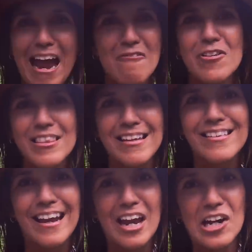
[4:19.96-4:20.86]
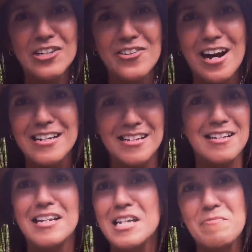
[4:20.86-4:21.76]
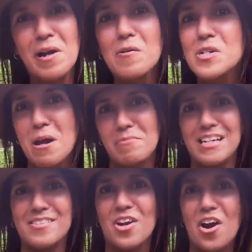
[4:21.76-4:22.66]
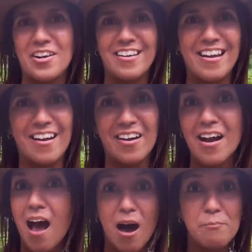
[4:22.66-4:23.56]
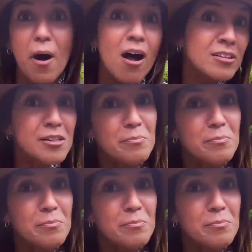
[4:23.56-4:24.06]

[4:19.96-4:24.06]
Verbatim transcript: Everything that characterizes a typical Japanese garden here. A pond,